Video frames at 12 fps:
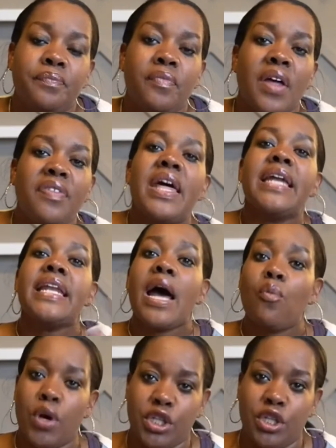Then I
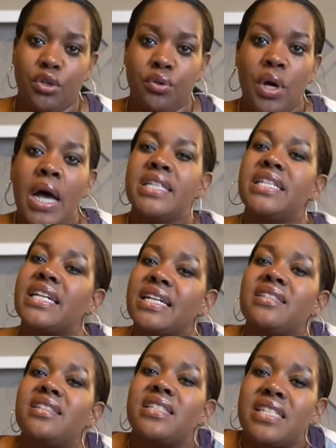want you to
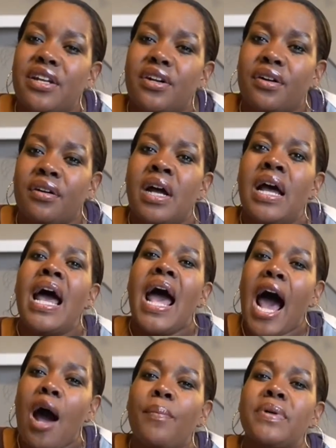consider
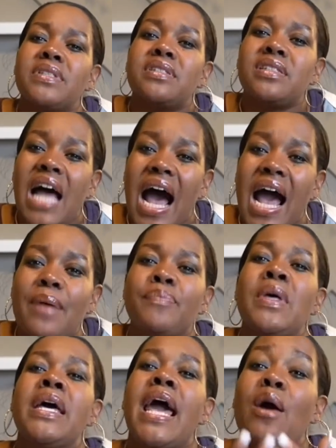how much time
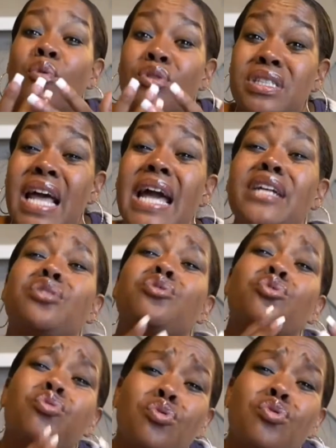it will take to
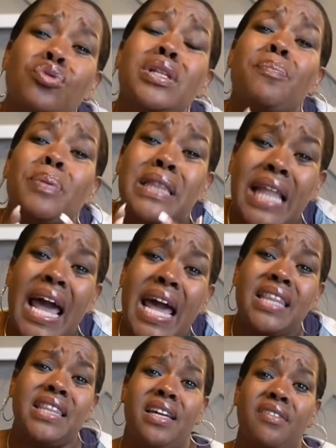truly plan
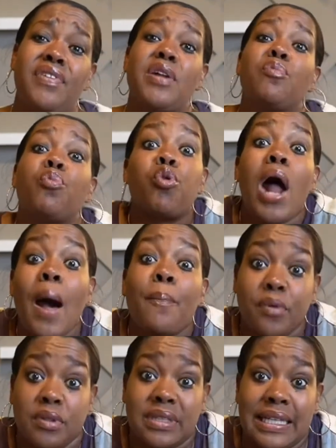the event
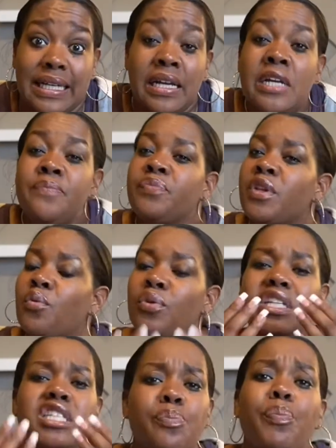properly with the
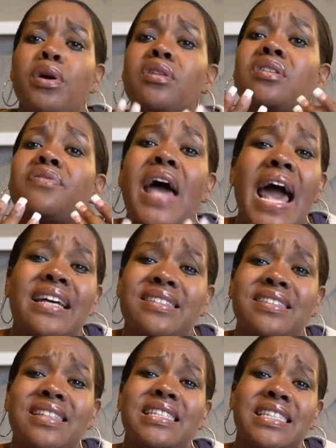spirit of
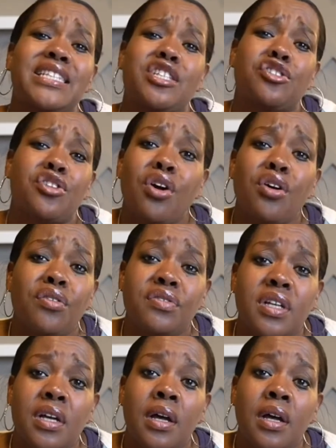excellence it deserves.